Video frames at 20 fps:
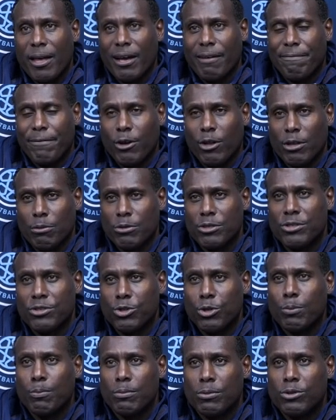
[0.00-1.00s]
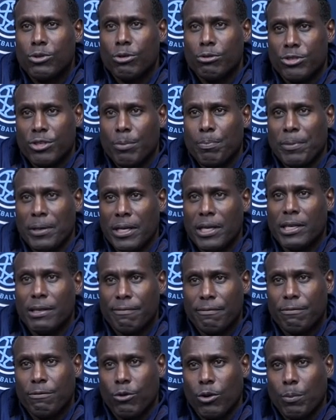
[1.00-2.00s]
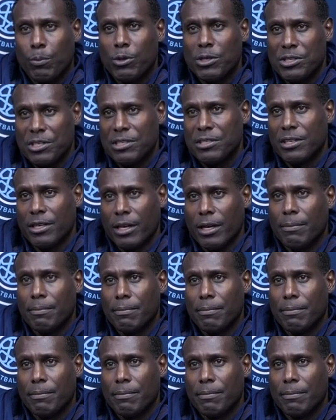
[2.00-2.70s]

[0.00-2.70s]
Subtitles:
I felt it was too chippy for a preseason game.